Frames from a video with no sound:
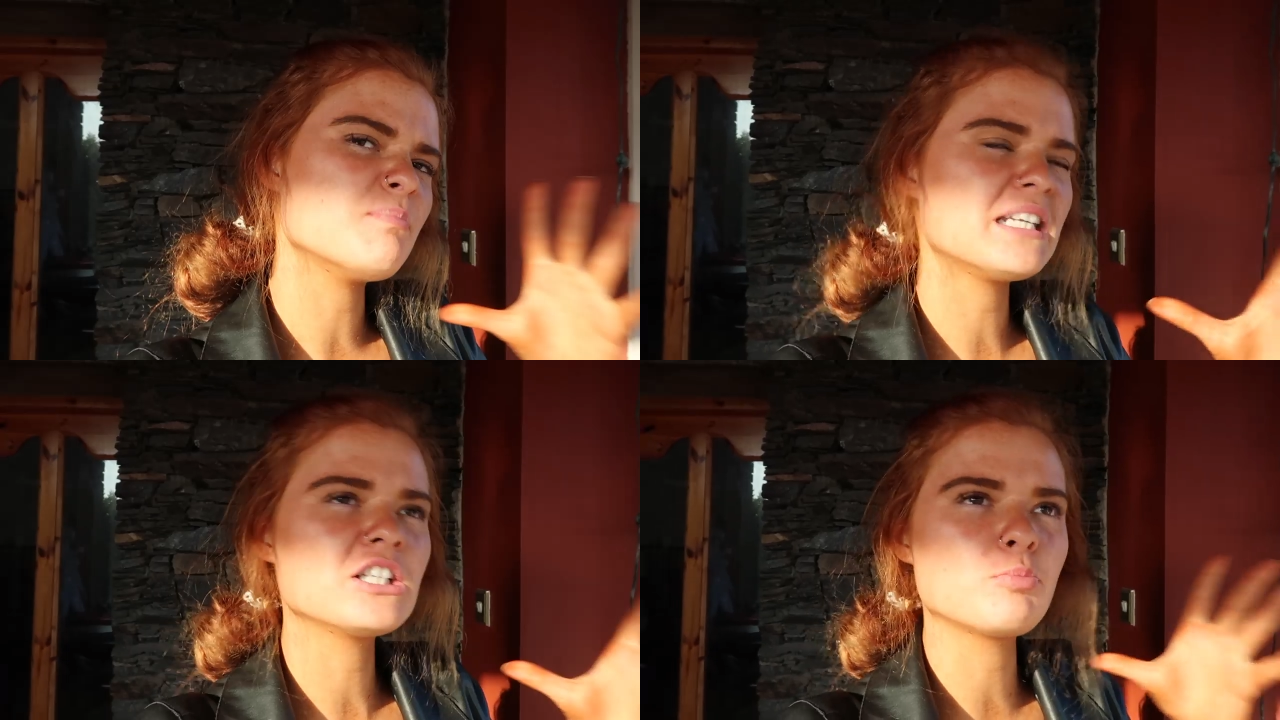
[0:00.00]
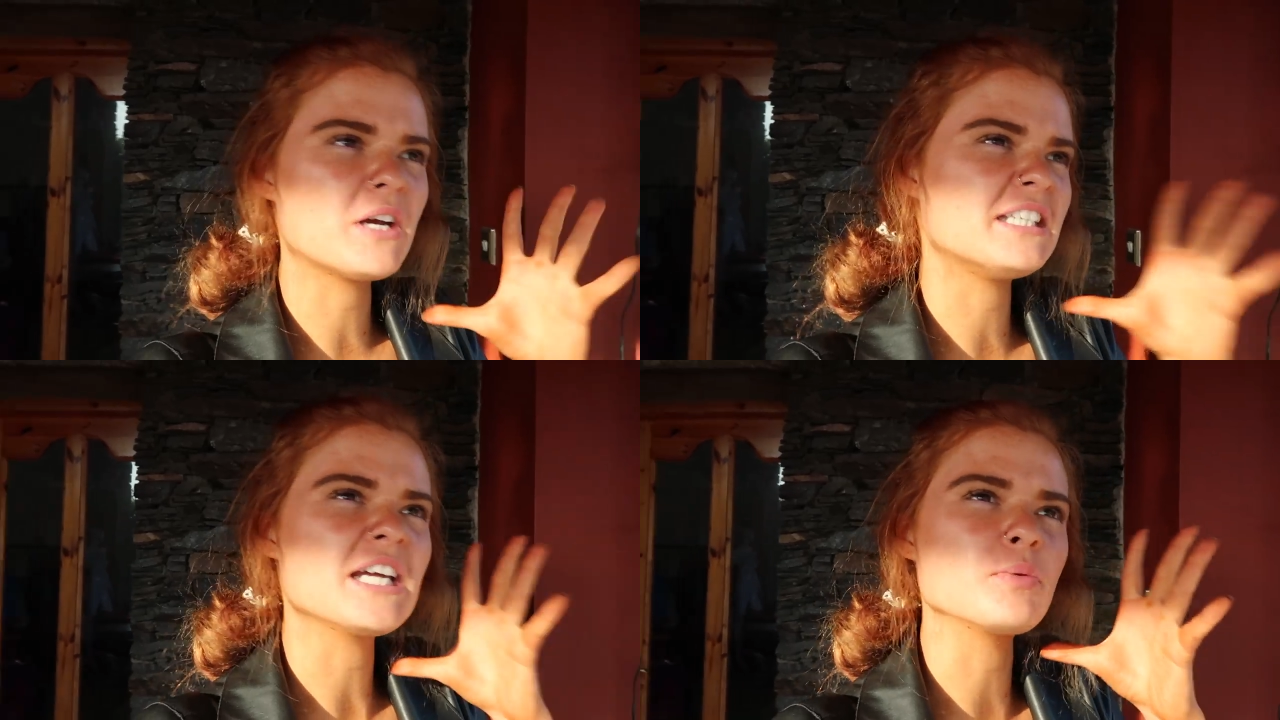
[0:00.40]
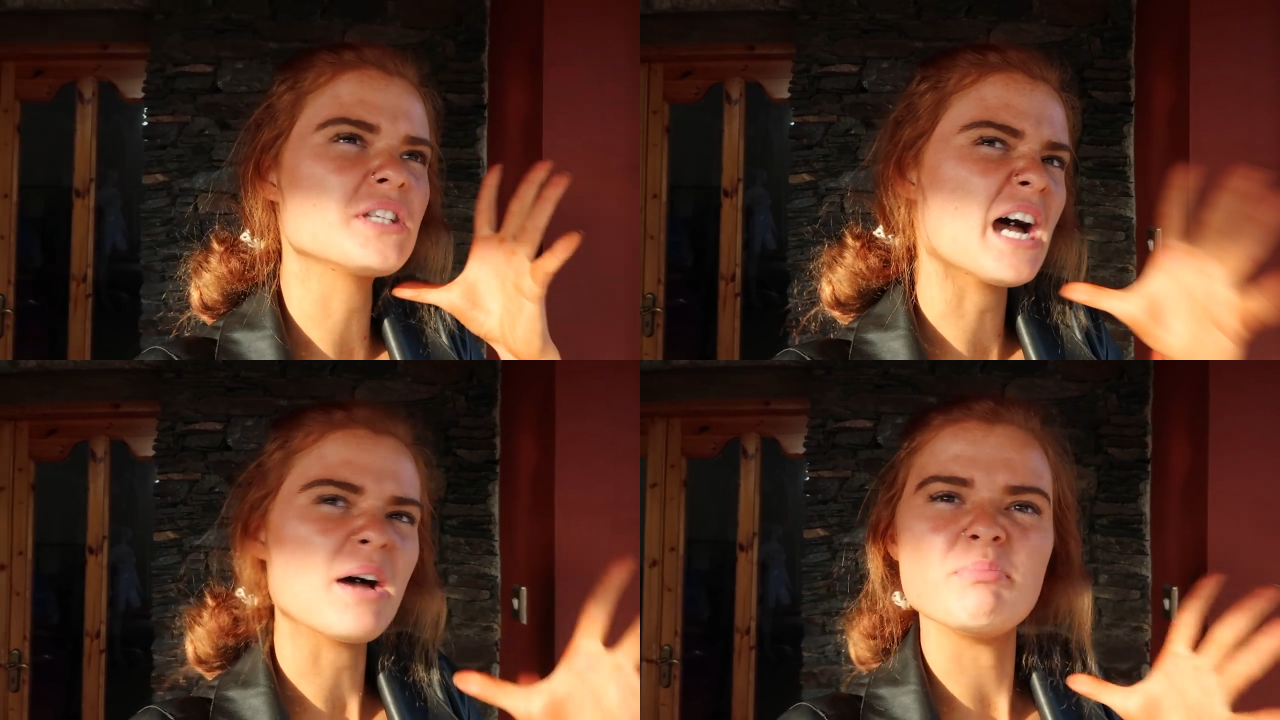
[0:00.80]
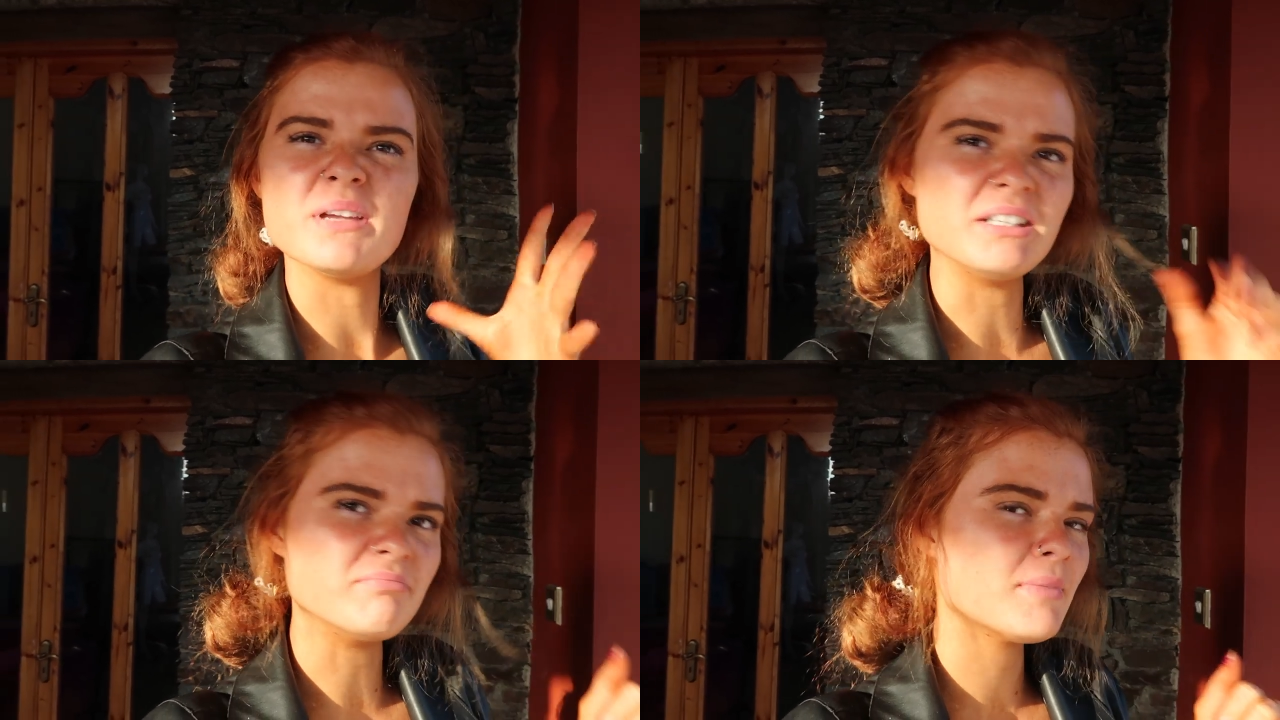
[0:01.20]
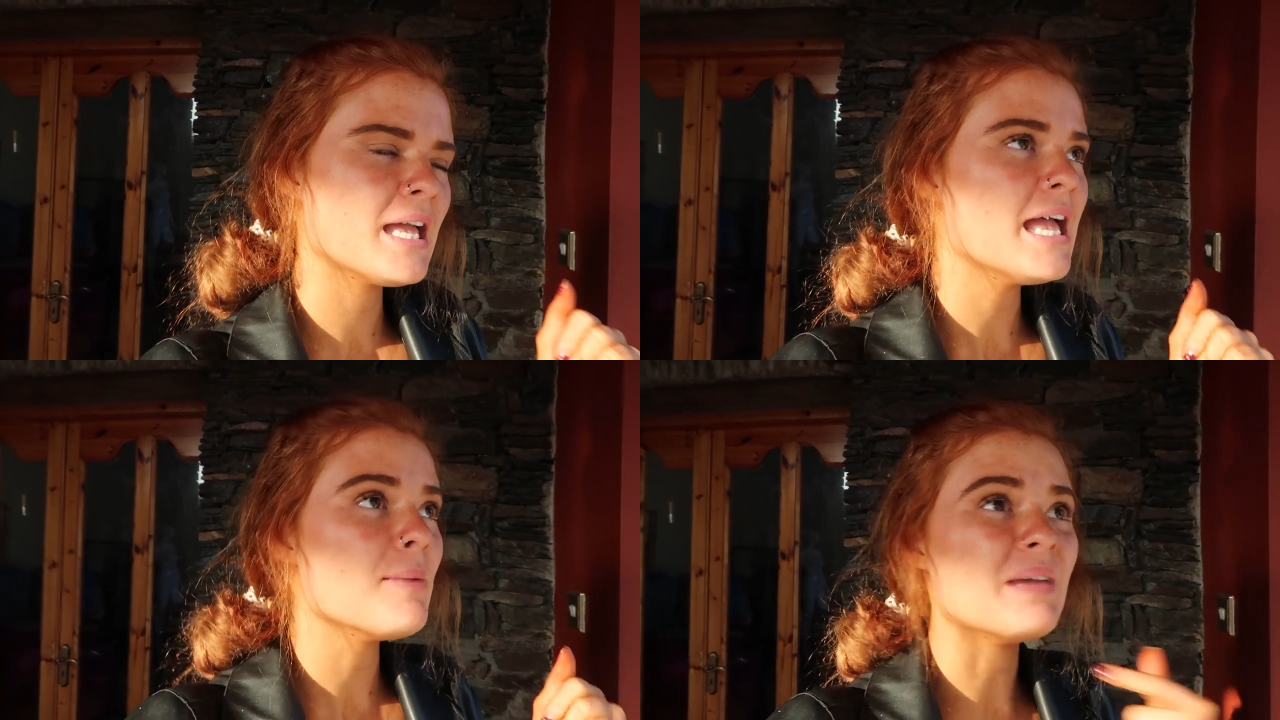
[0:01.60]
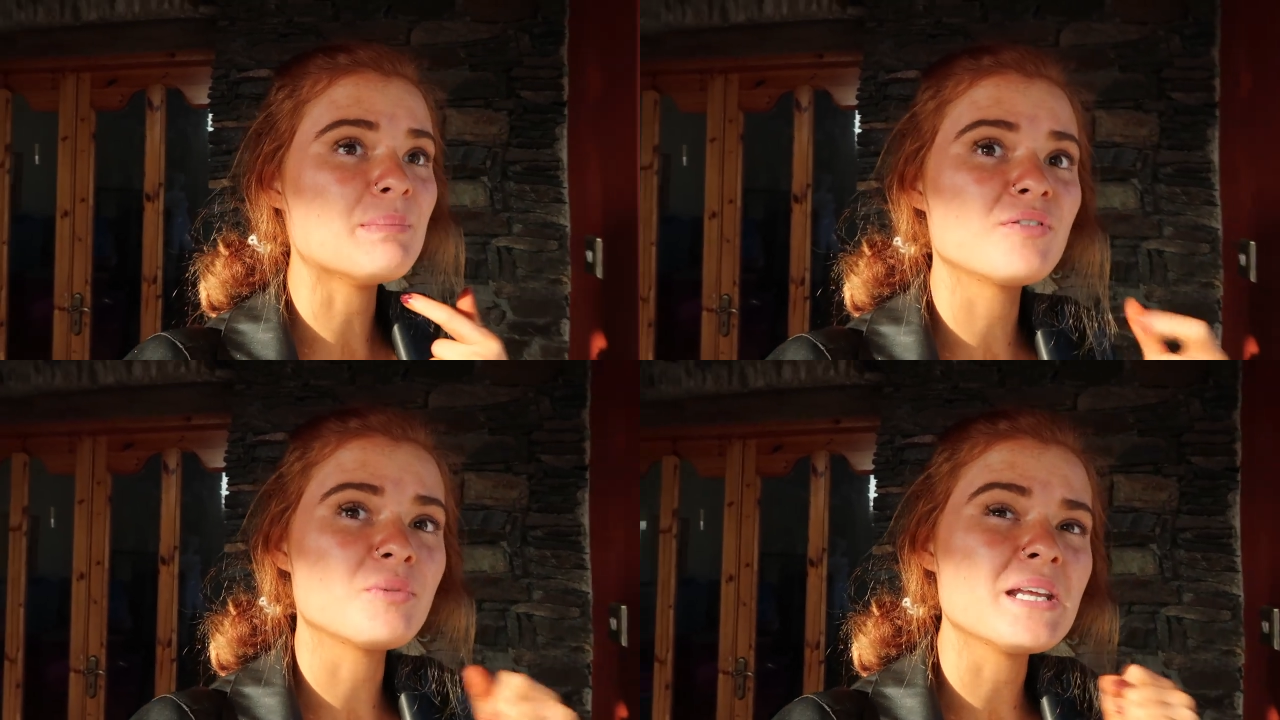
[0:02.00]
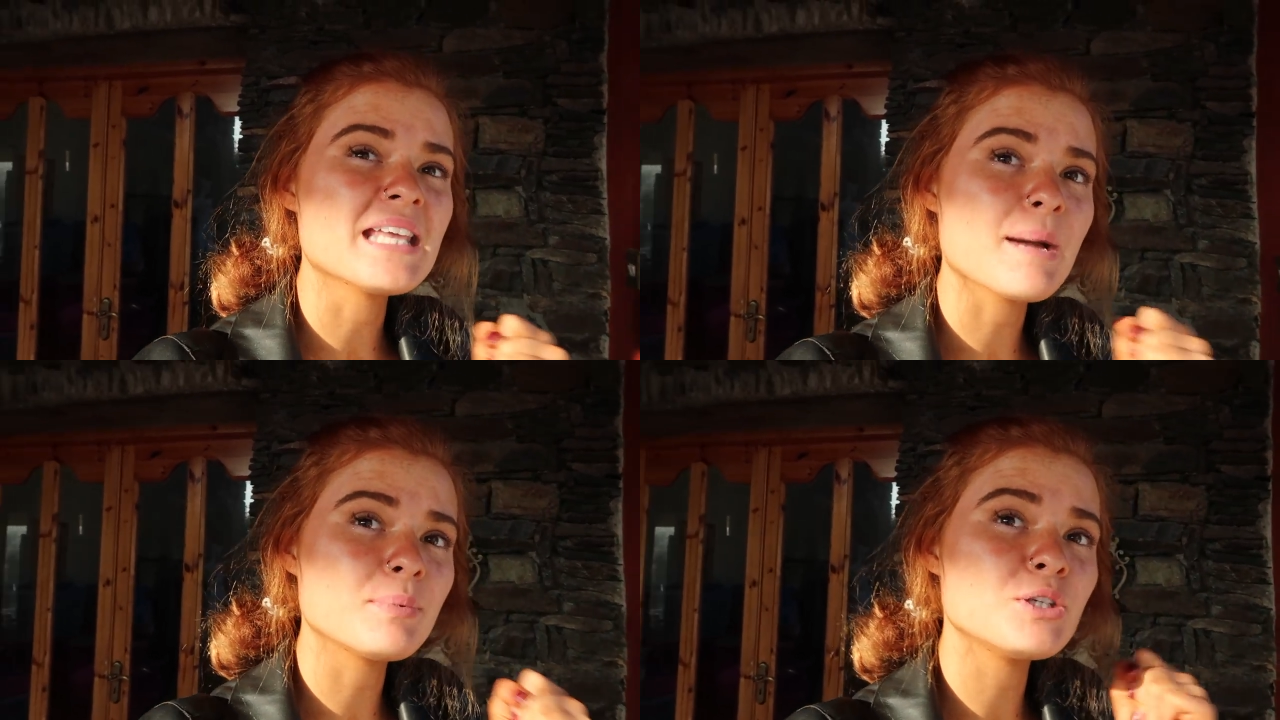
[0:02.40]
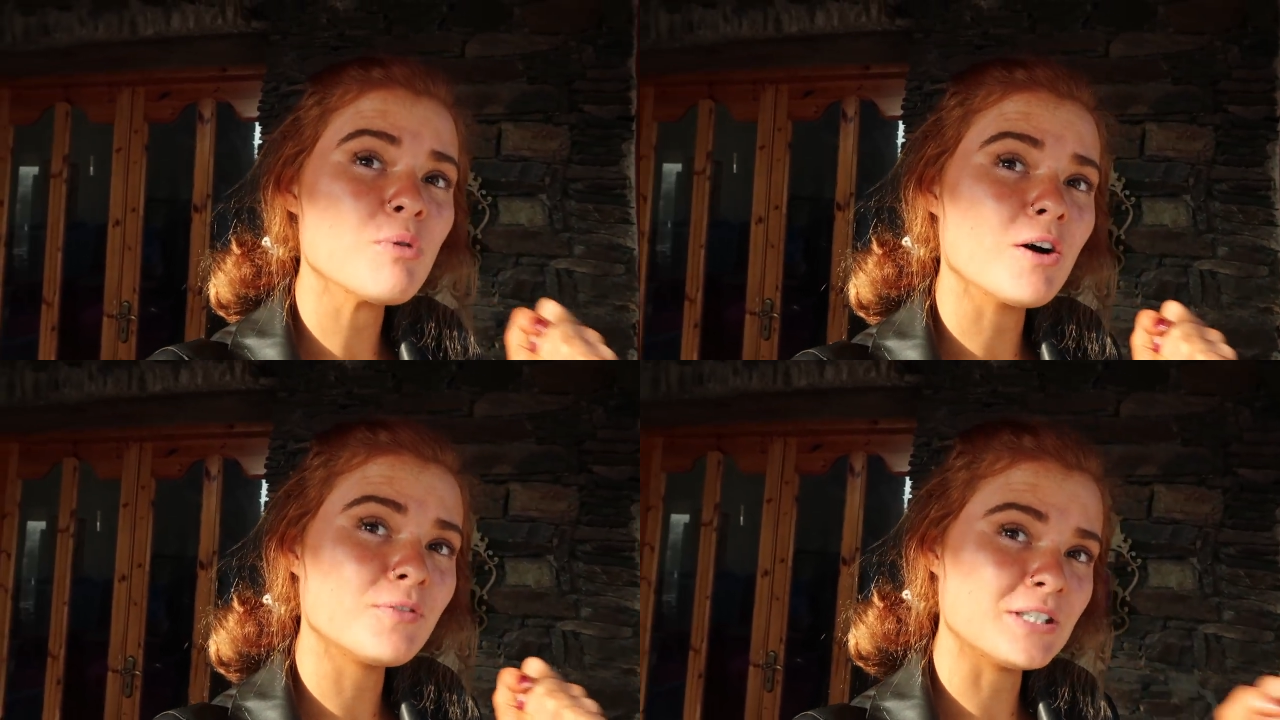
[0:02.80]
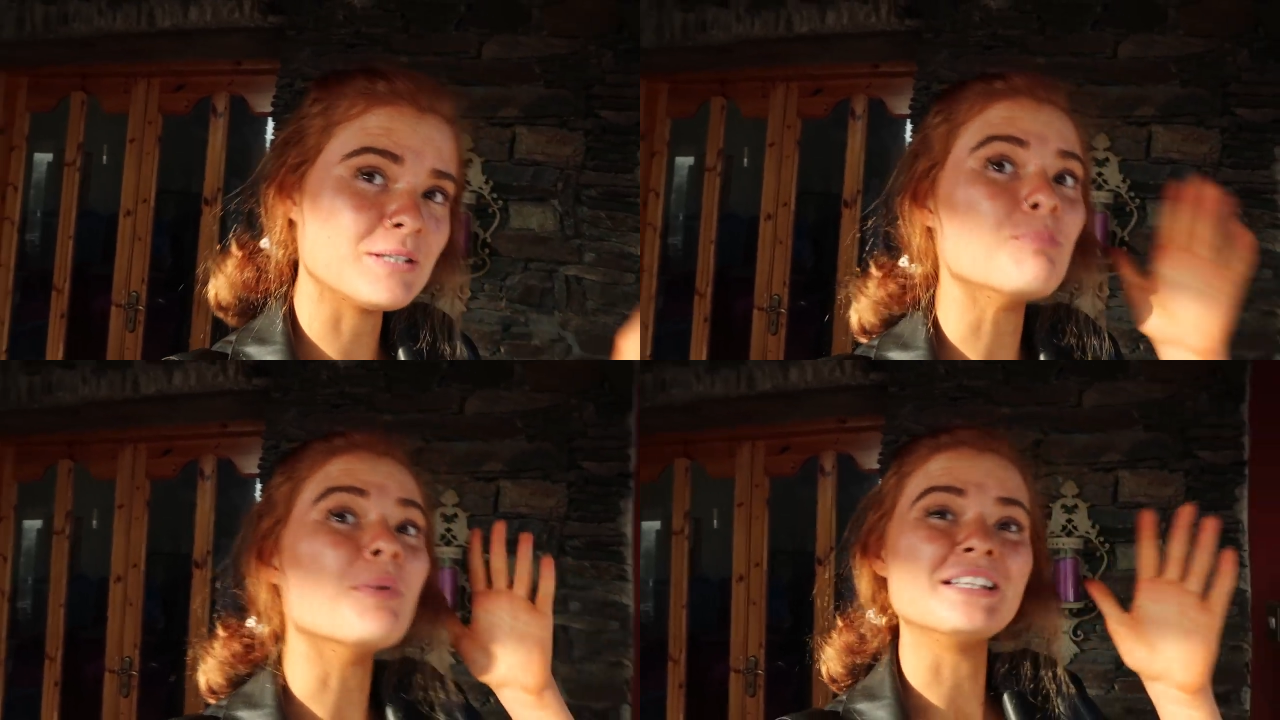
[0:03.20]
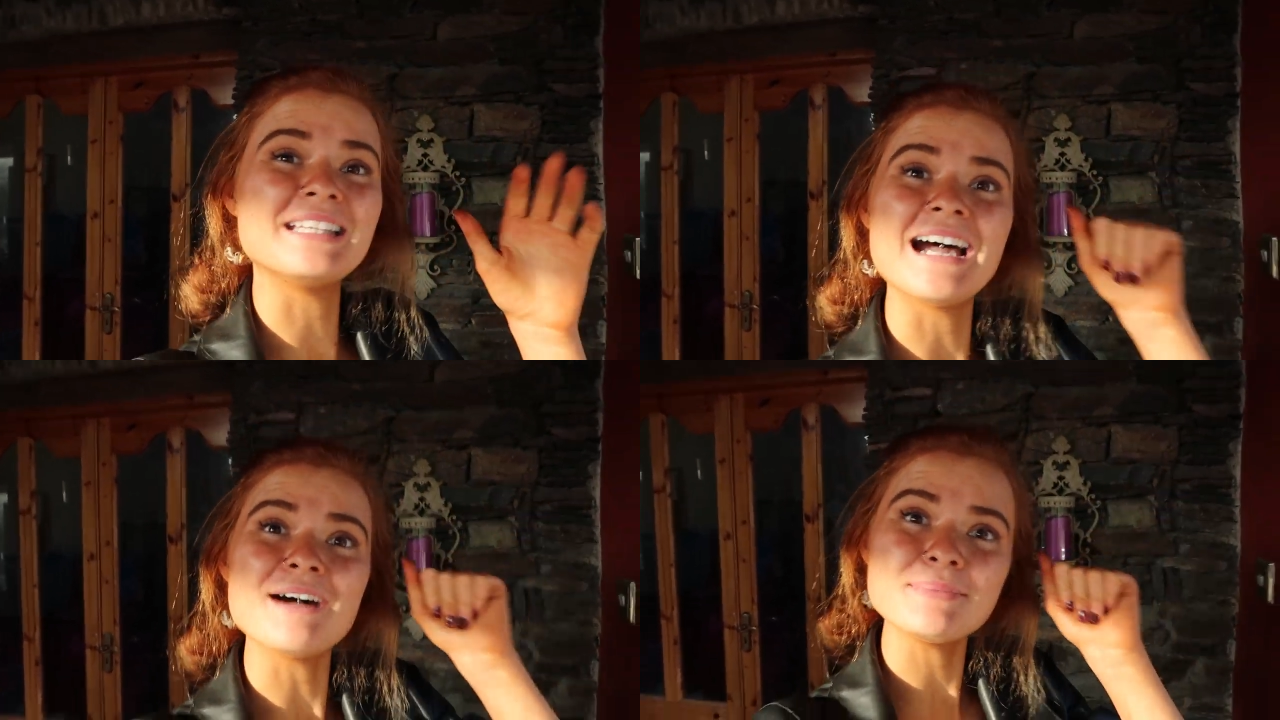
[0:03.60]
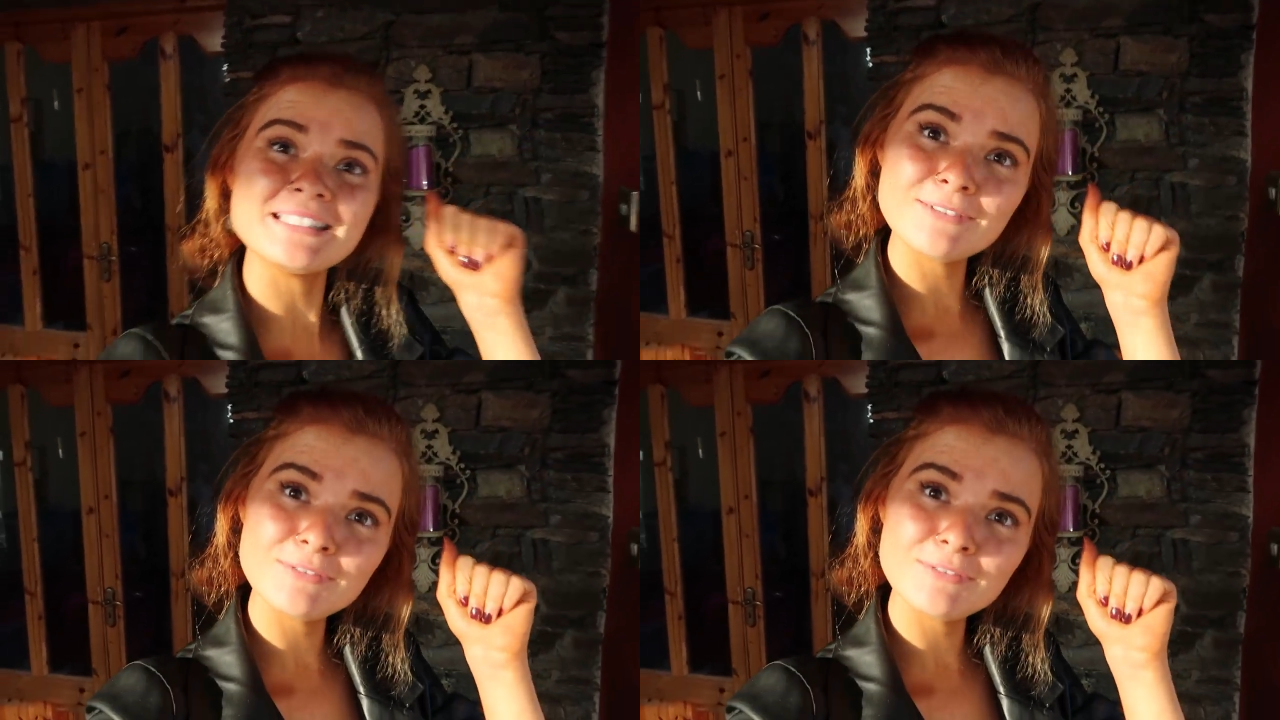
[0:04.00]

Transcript: Mental breakdowns happen. Maybe for me they happen too often, but they happen to